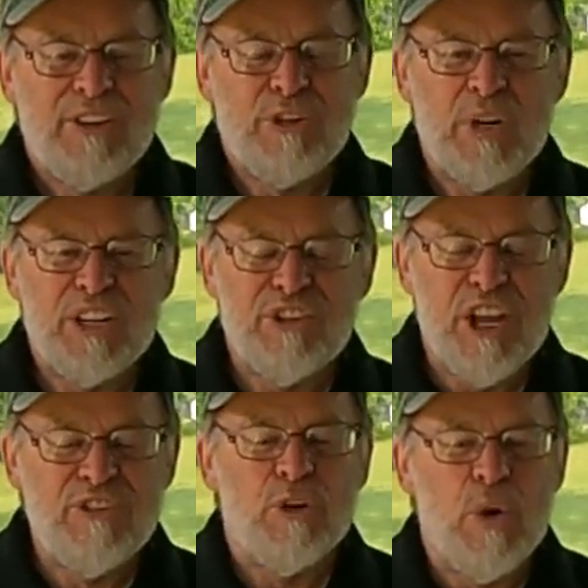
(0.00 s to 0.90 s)
to
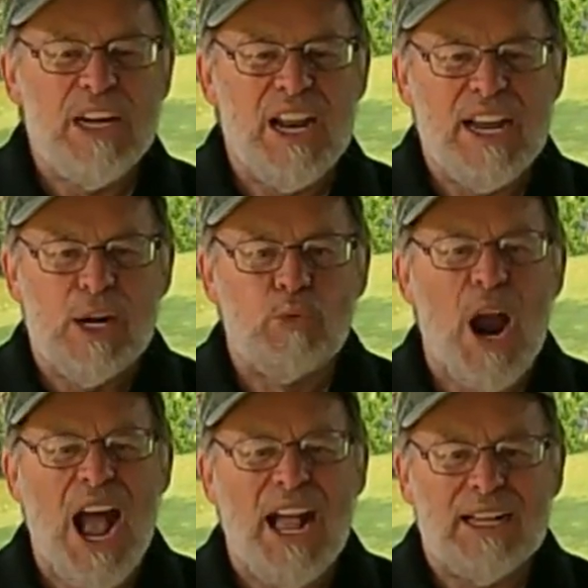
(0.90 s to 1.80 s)
accentuate like a
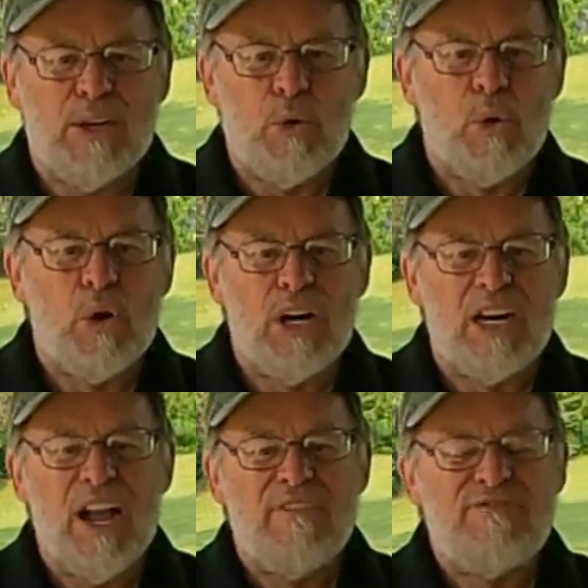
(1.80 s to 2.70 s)
rock
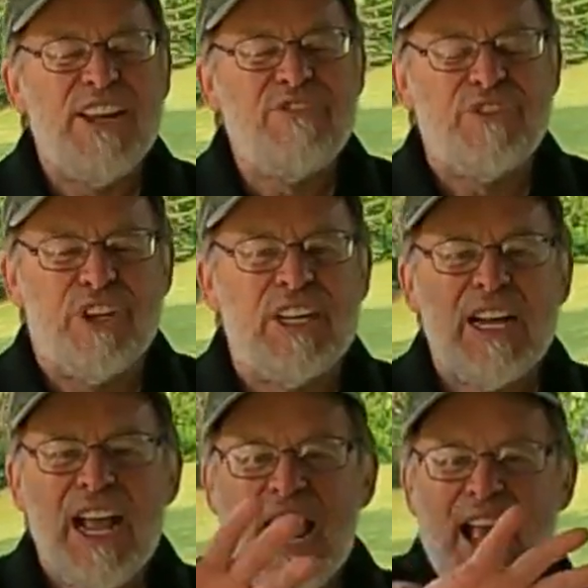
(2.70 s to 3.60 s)
or a feature,
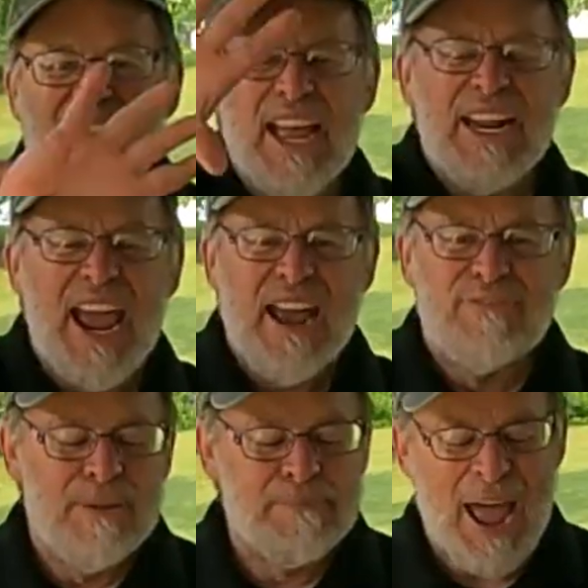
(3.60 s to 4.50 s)
and then
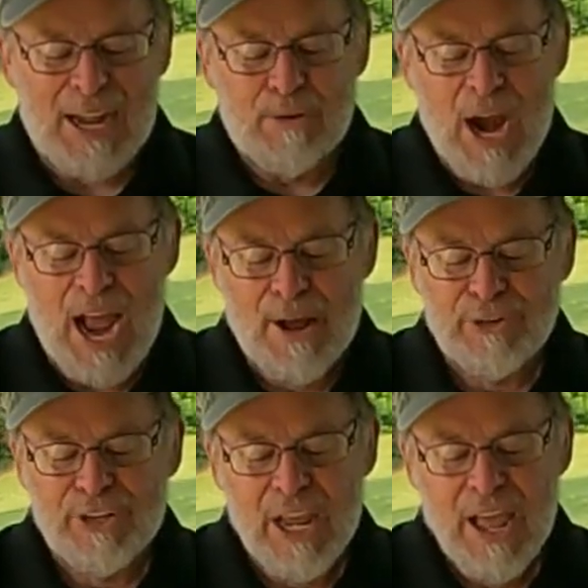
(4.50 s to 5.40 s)
have the
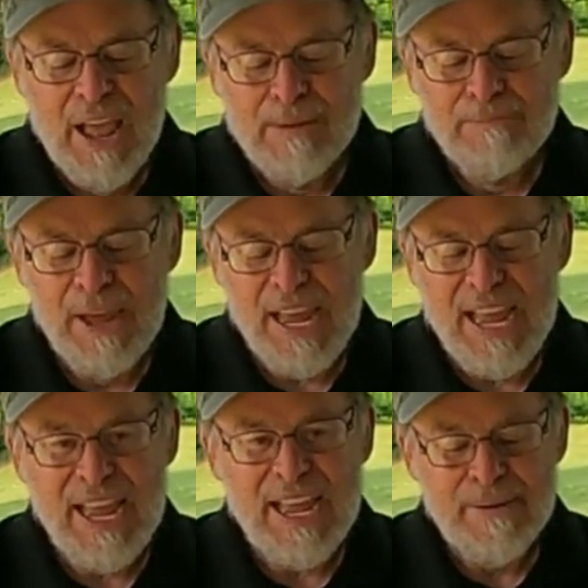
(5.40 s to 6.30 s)
background
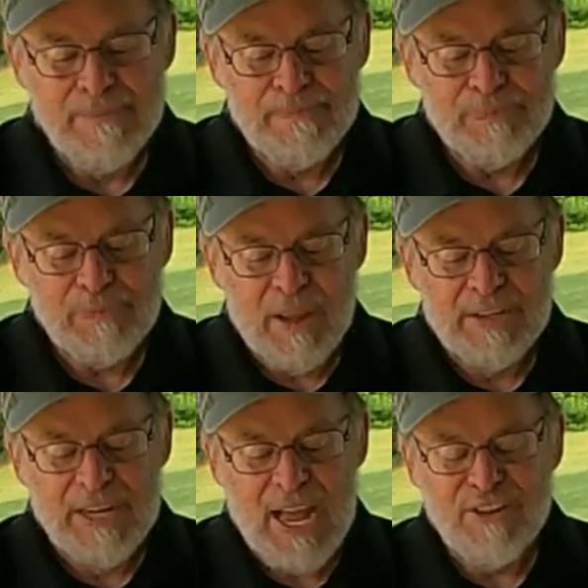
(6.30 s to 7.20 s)
be
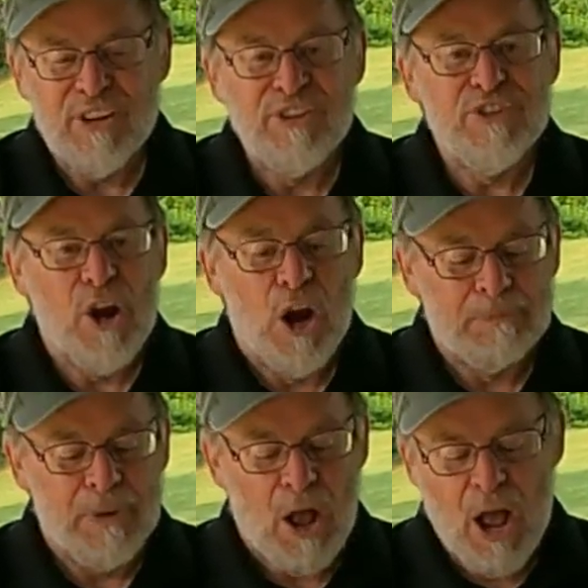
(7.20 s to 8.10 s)
nice and
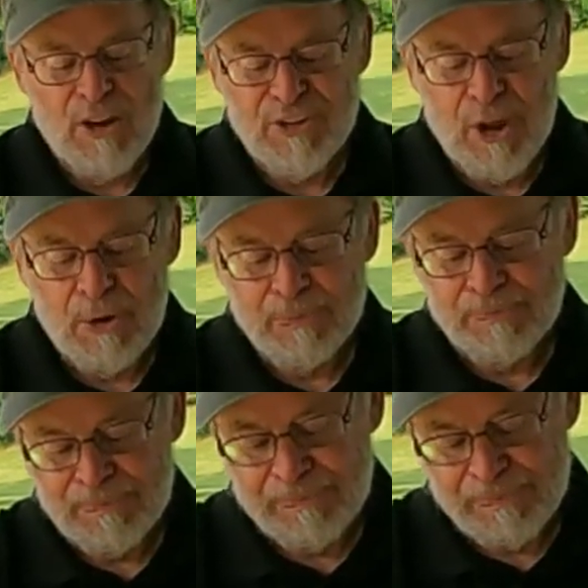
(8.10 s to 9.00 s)
sharp also.
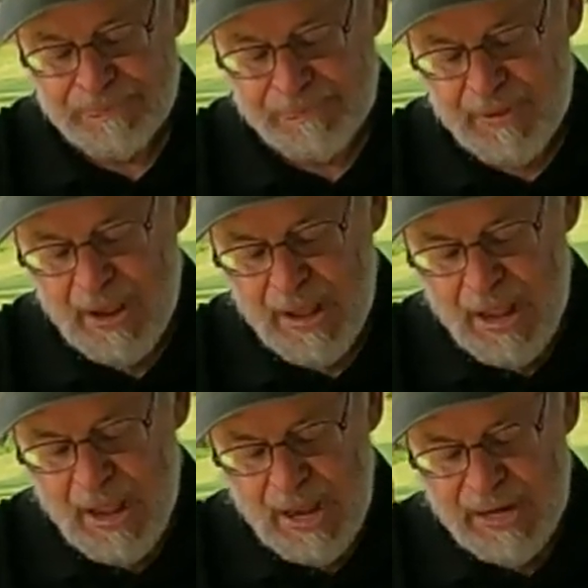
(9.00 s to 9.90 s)

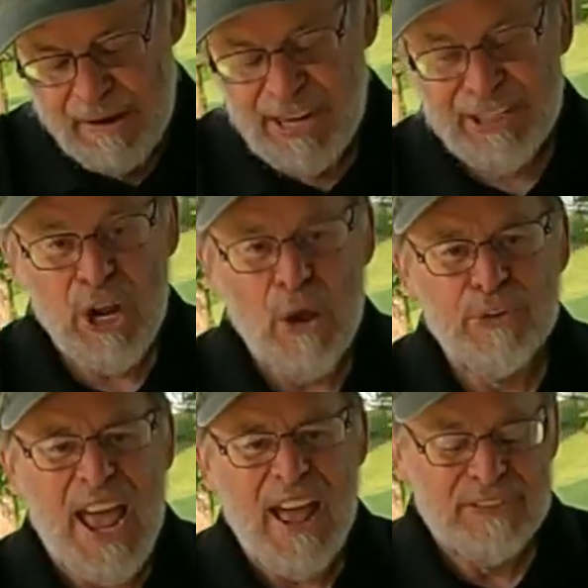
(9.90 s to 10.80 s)
Now I
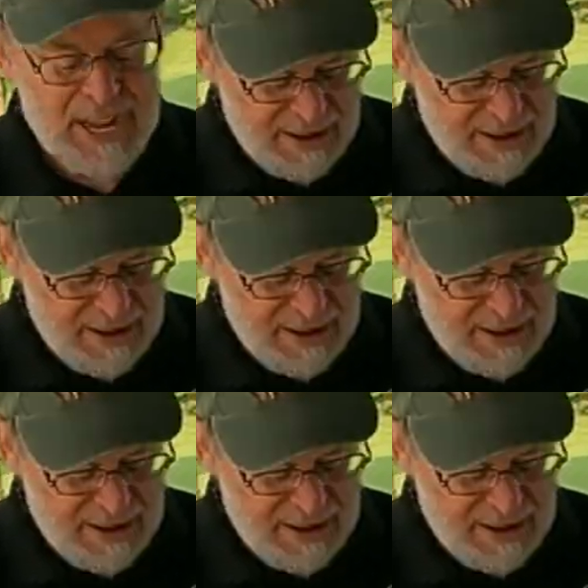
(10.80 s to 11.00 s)
don't have an